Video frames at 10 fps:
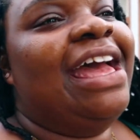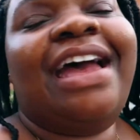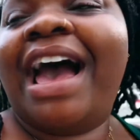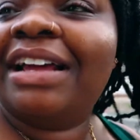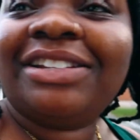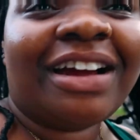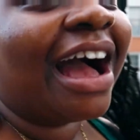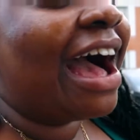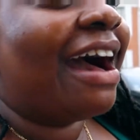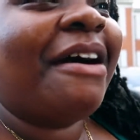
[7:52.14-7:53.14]
I
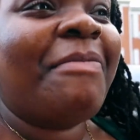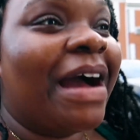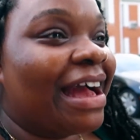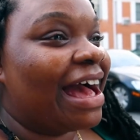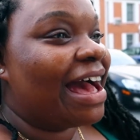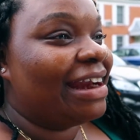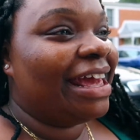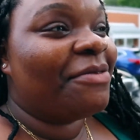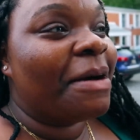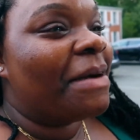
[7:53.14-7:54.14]
tried. Oh my God.
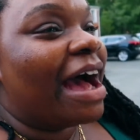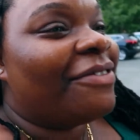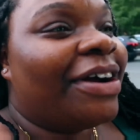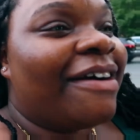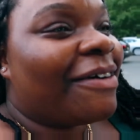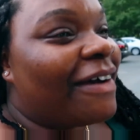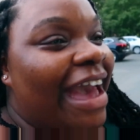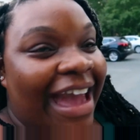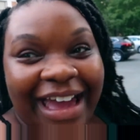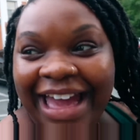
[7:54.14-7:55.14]
He went by real
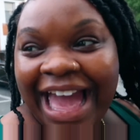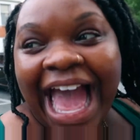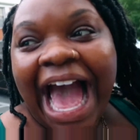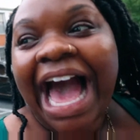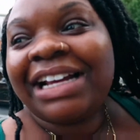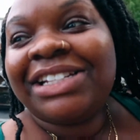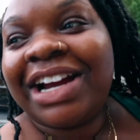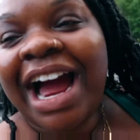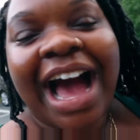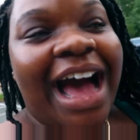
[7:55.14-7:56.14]
quick. I
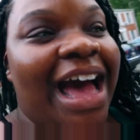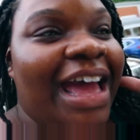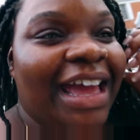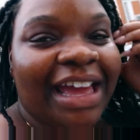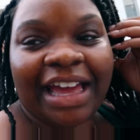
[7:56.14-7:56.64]
tried.